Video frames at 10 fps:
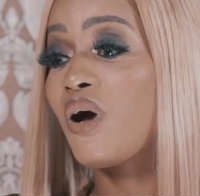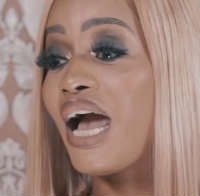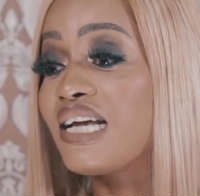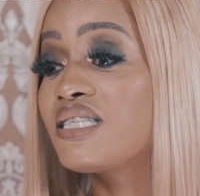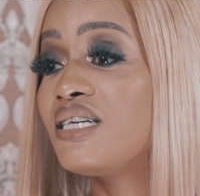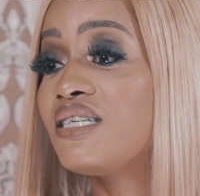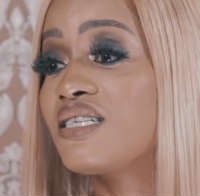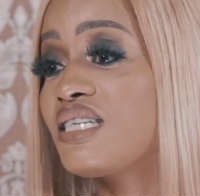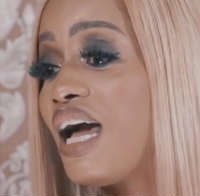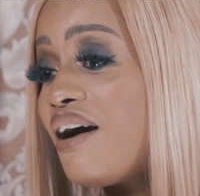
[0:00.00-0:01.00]
eyes?
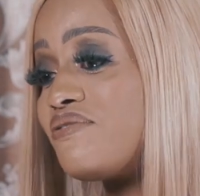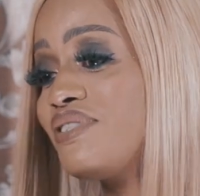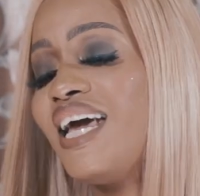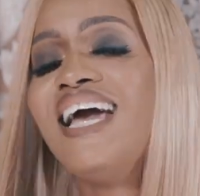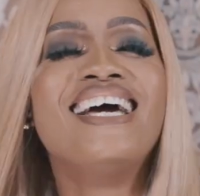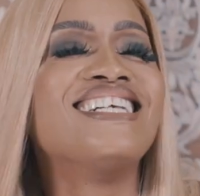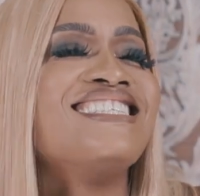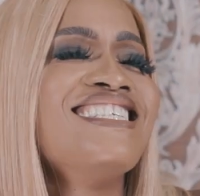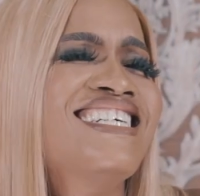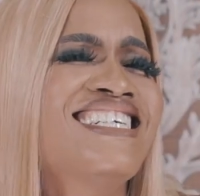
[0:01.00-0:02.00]
Does he have, does
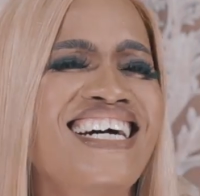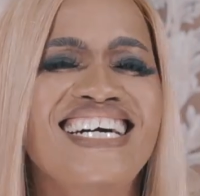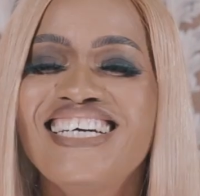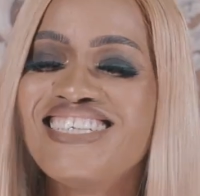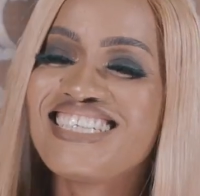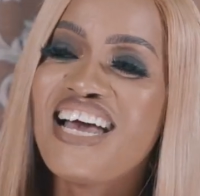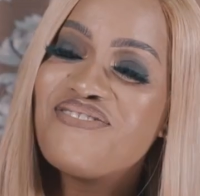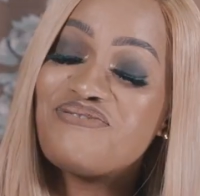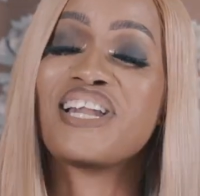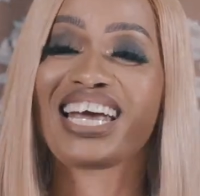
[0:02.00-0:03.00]
he
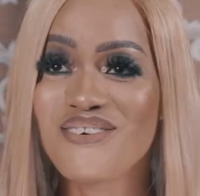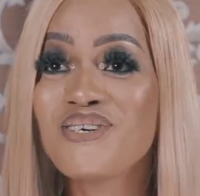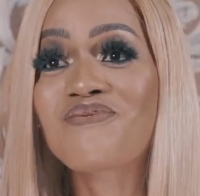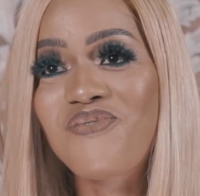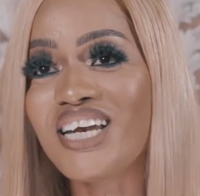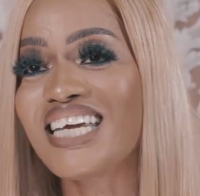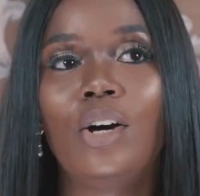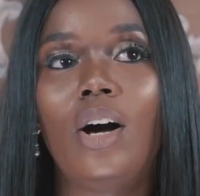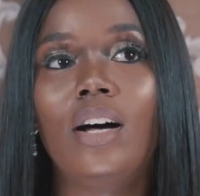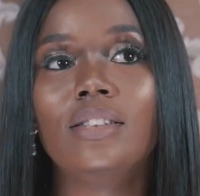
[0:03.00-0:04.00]
have, like, it was
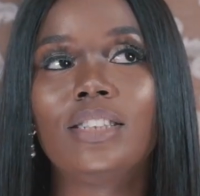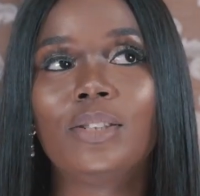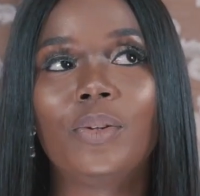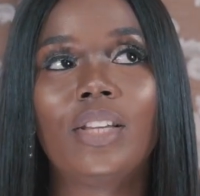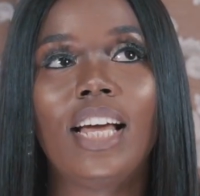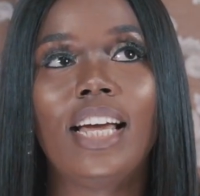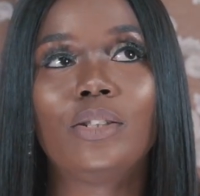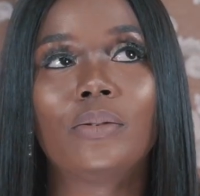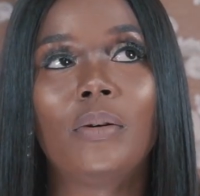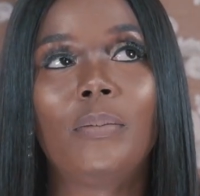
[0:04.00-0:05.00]
funny. Until the
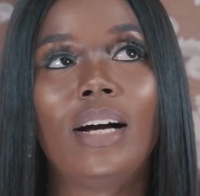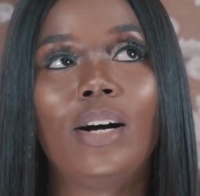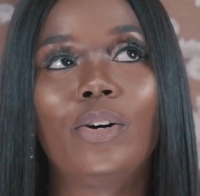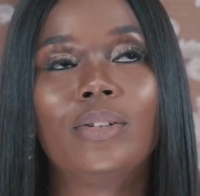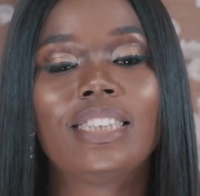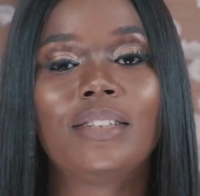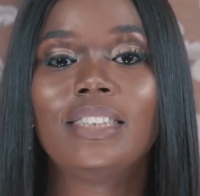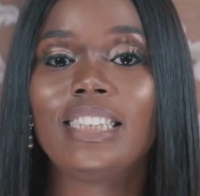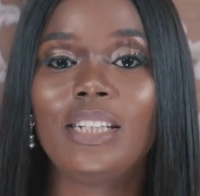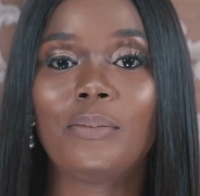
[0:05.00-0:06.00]
age of about
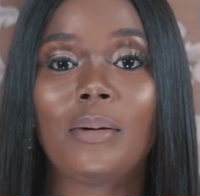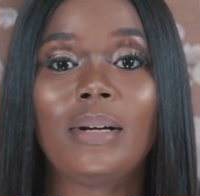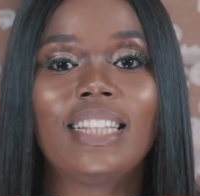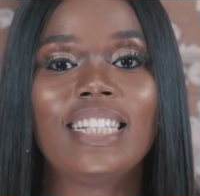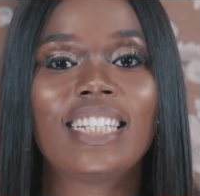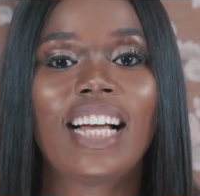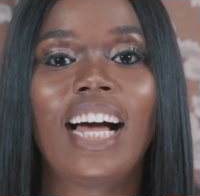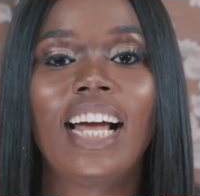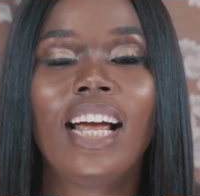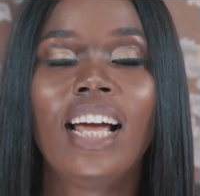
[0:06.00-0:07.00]
17 when I met this
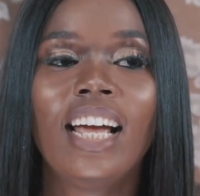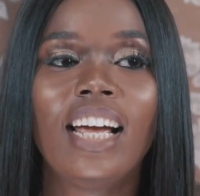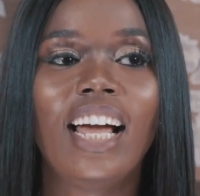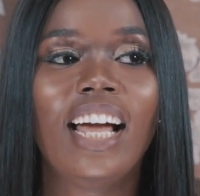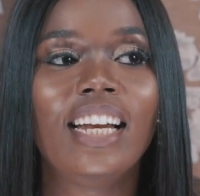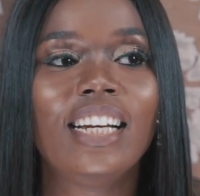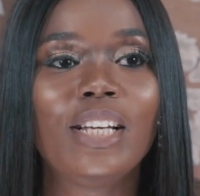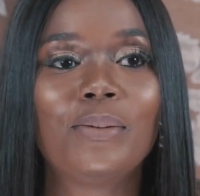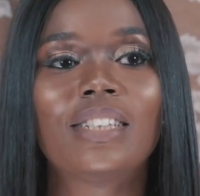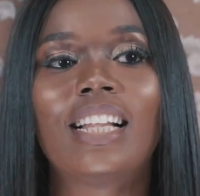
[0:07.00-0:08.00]
guy, and
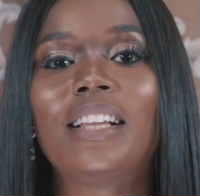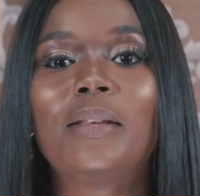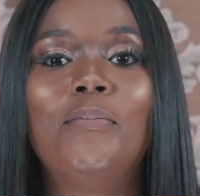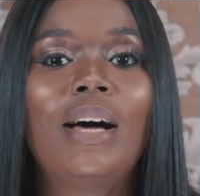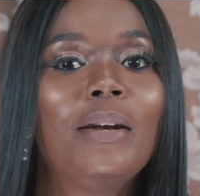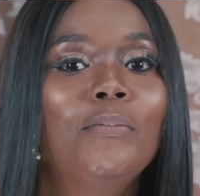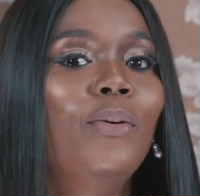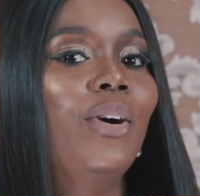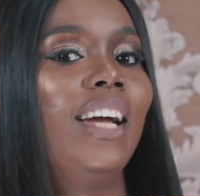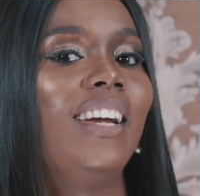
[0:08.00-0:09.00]
he was like the bad
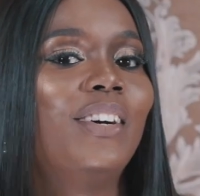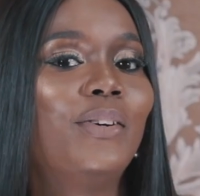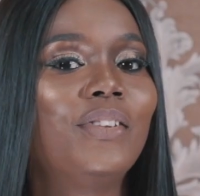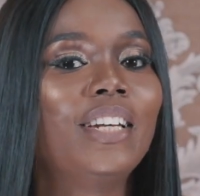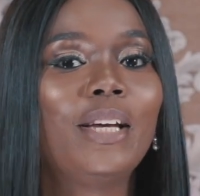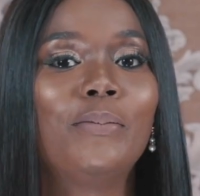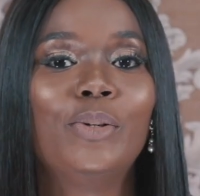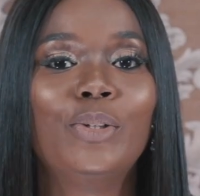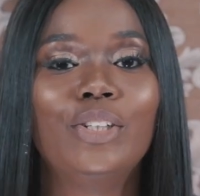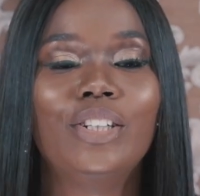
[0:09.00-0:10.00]
boy of the
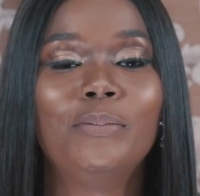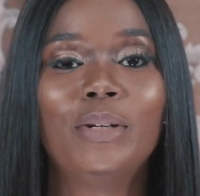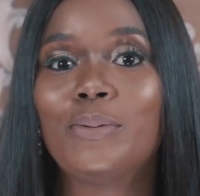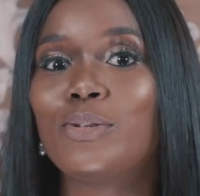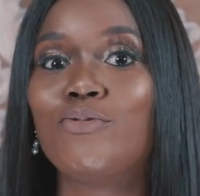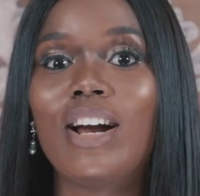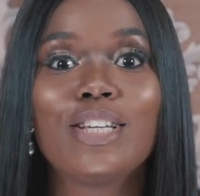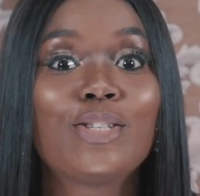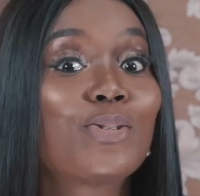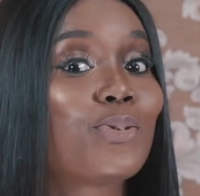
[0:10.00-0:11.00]
neighborhood. He was
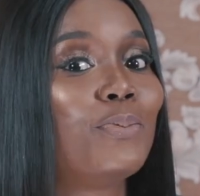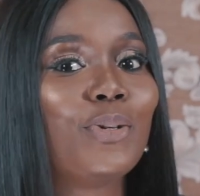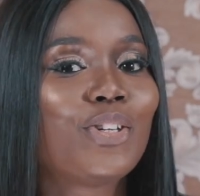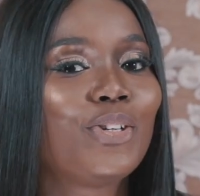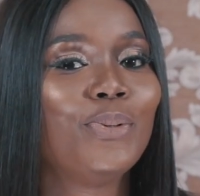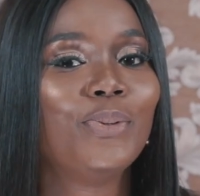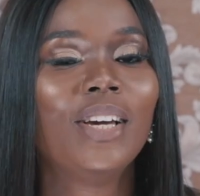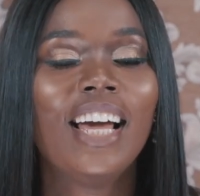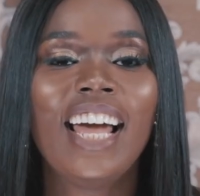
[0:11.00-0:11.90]
like super cute.